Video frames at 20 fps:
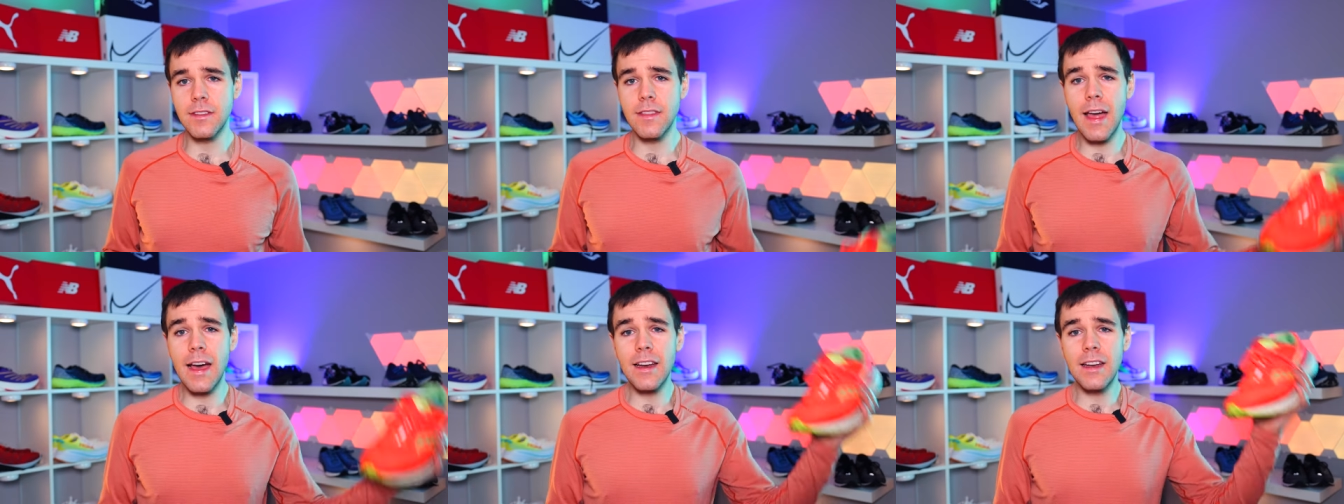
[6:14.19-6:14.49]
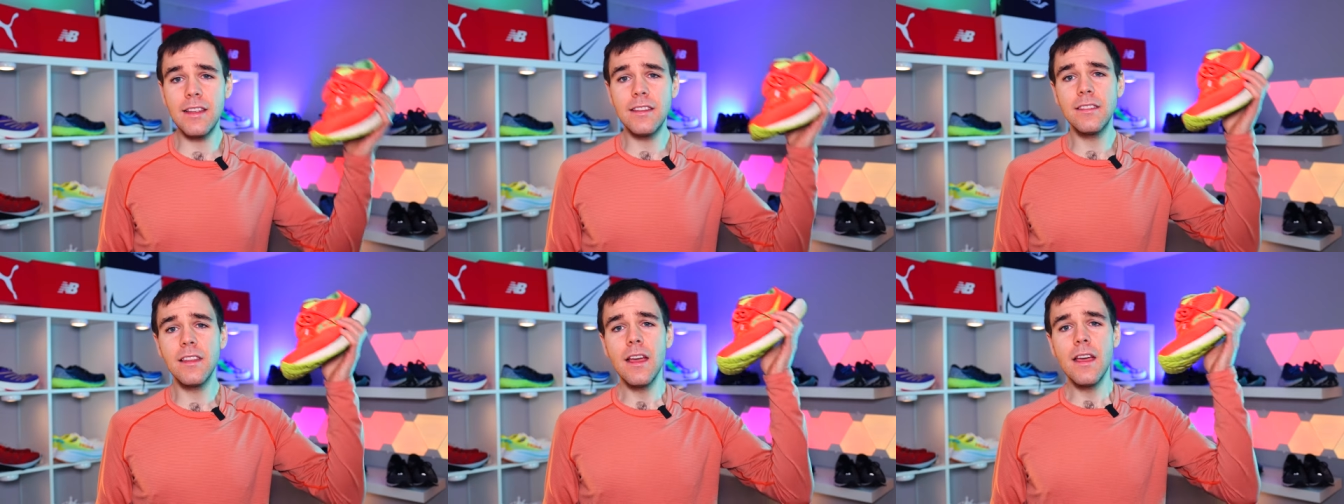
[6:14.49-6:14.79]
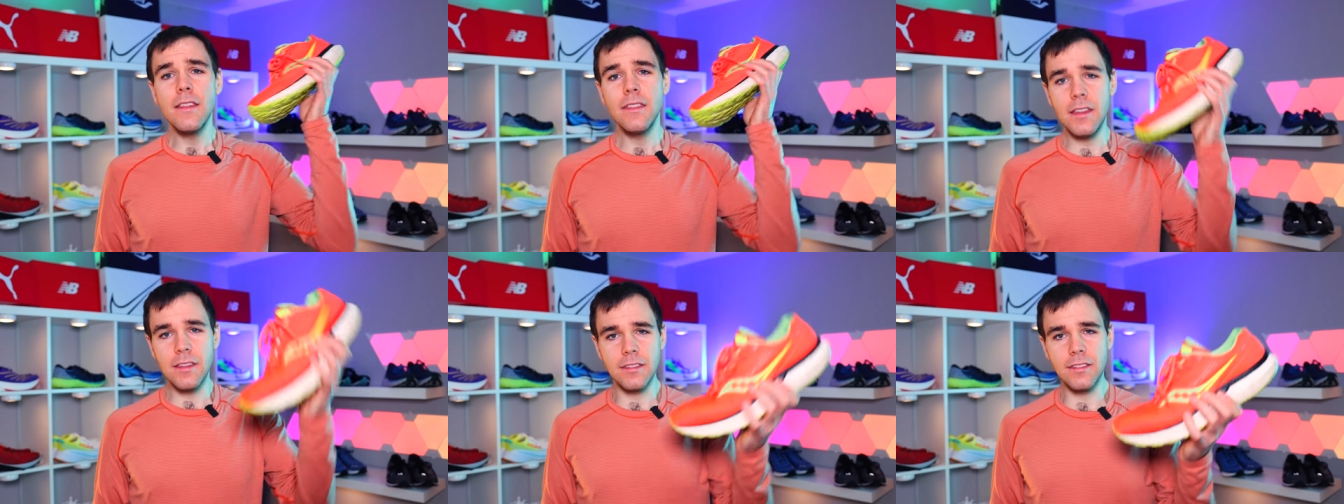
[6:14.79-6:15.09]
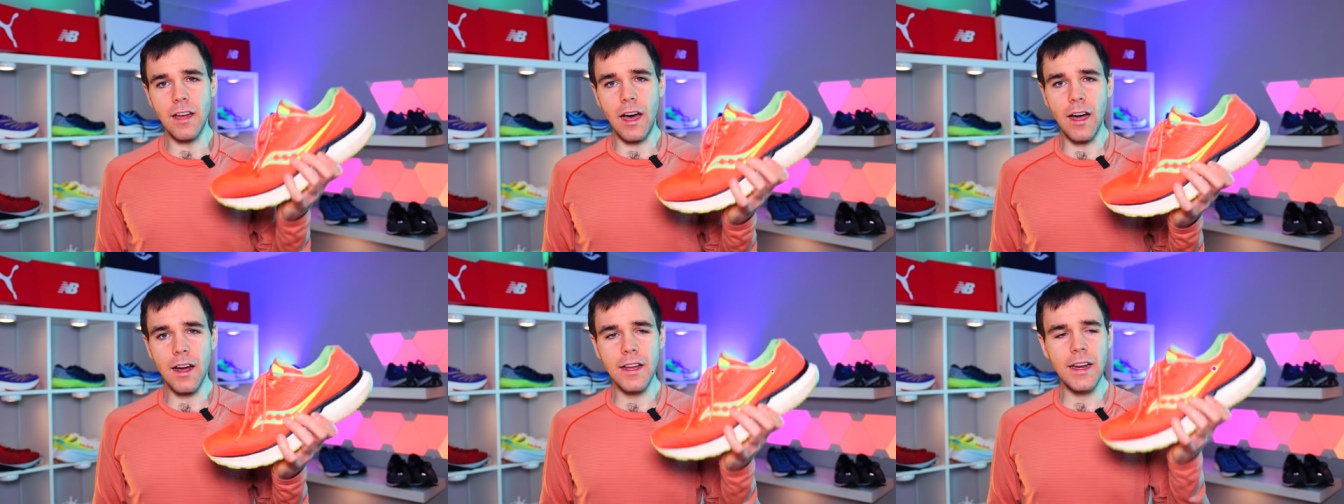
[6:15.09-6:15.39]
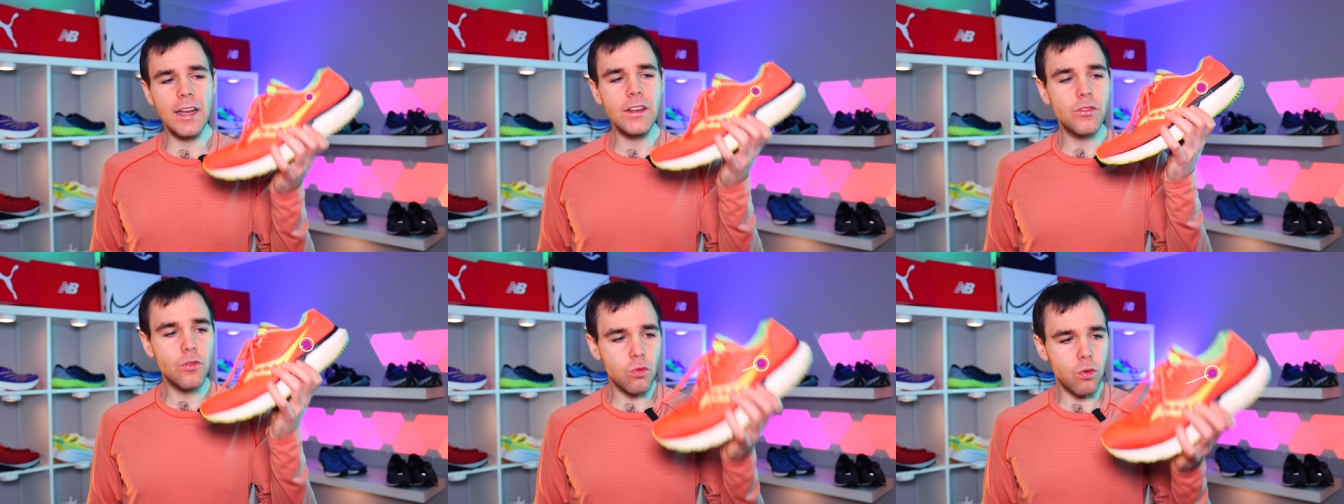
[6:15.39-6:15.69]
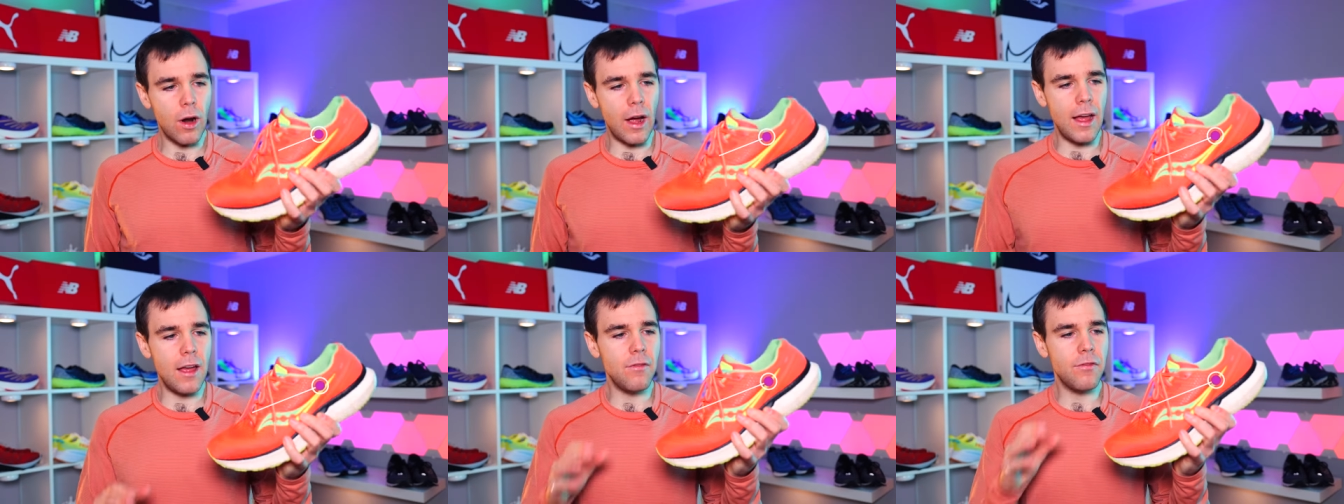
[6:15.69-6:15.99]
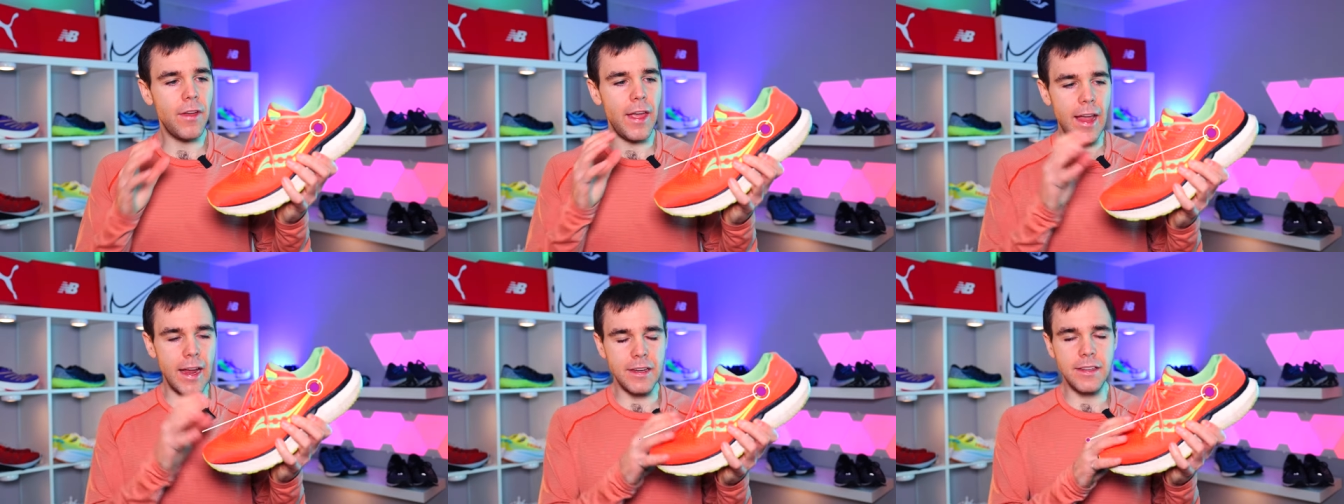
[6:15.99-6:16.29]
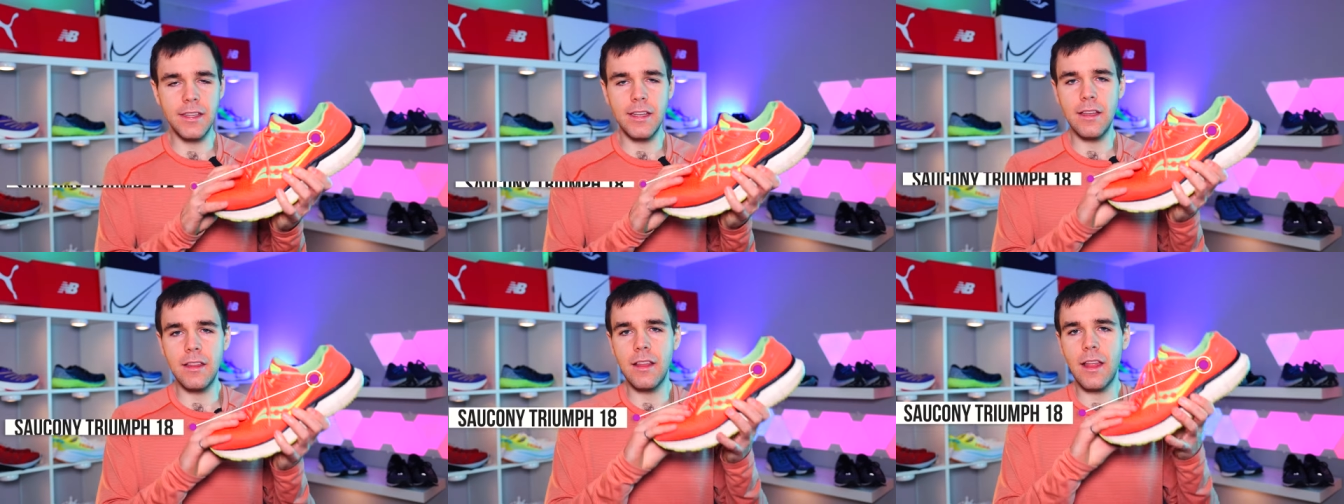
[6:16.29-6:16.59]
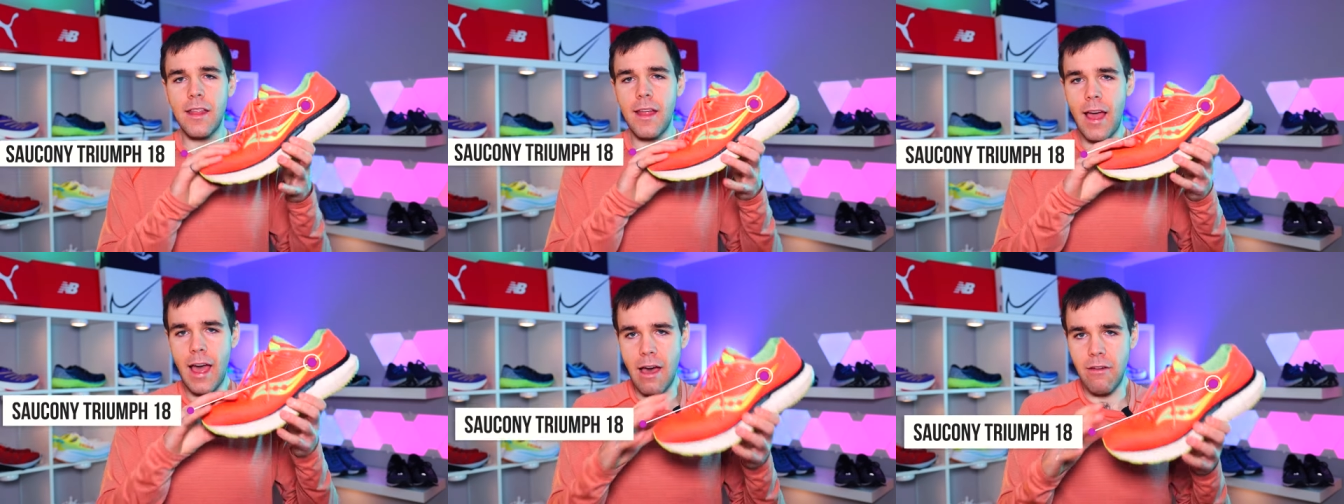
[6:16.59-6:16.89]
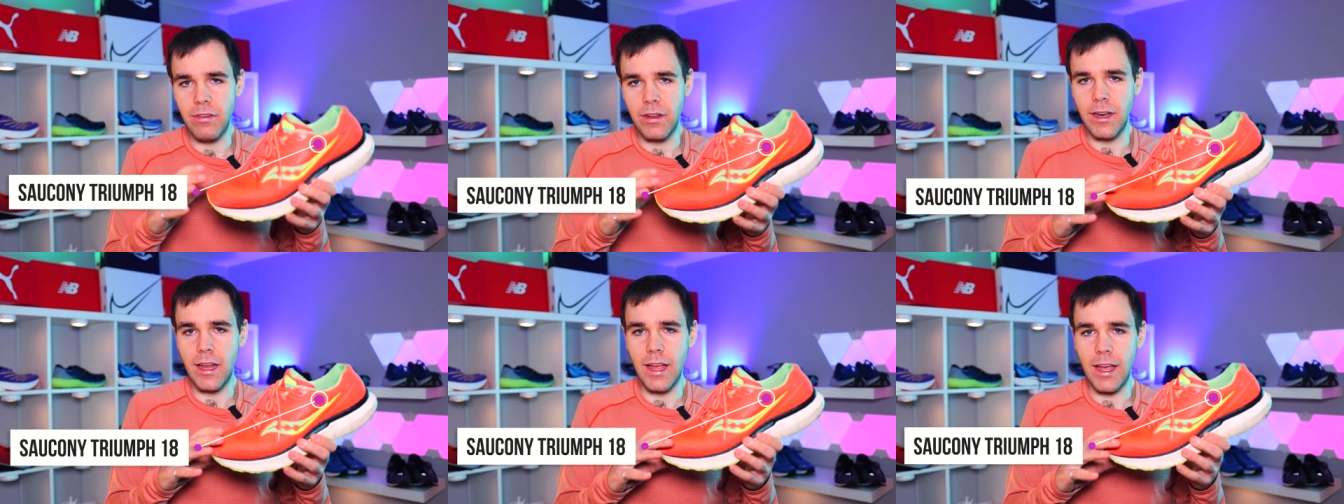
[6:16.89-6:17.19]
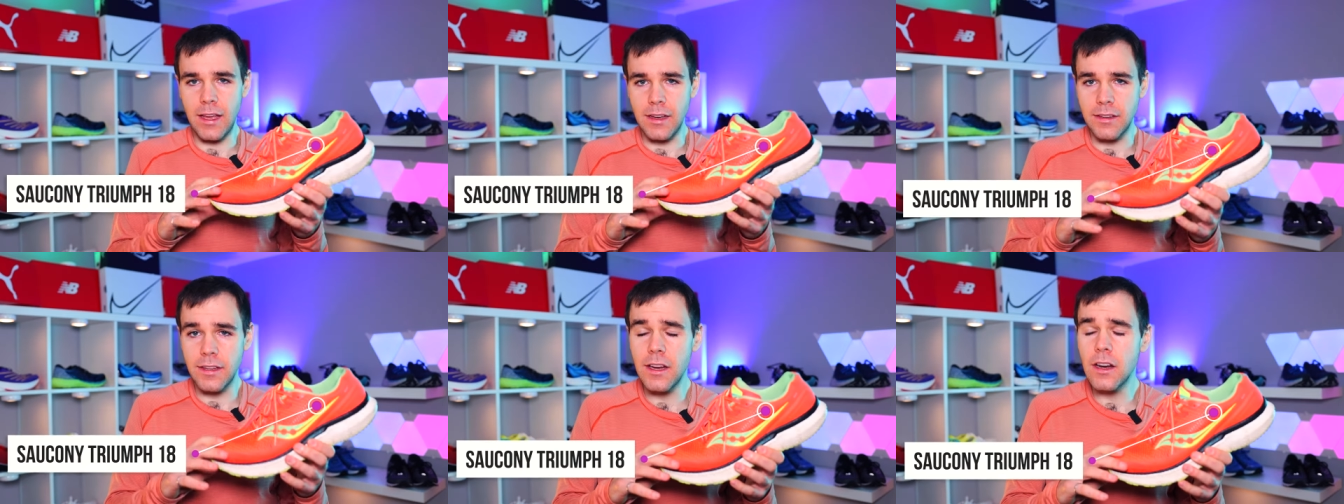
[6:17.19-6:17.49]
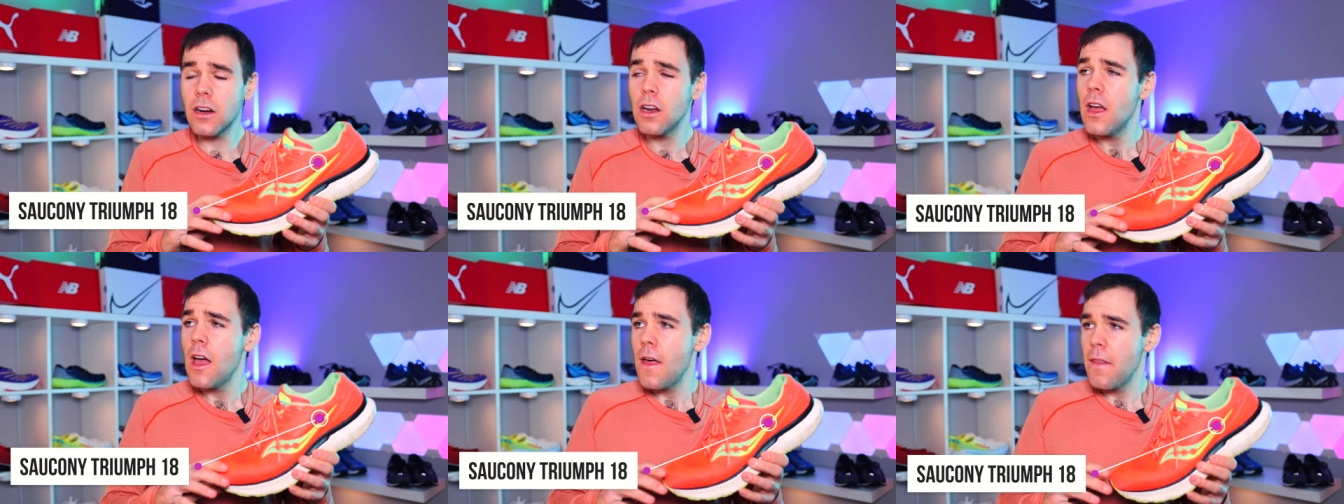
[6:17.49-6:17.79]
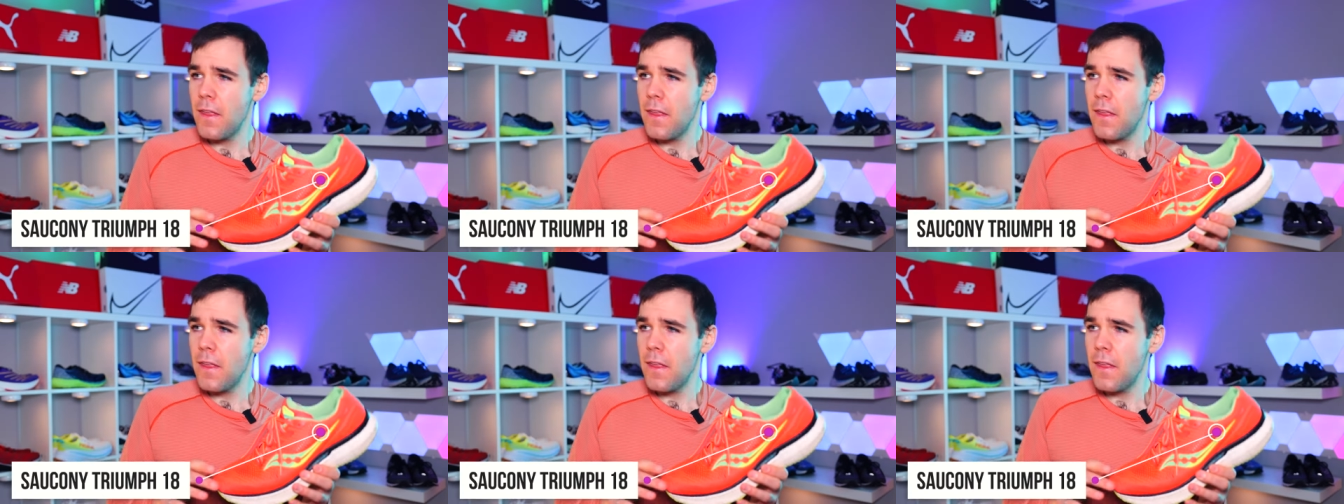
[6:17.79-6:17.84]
and that is the Saucony Triumph eighteen that I have in hand here.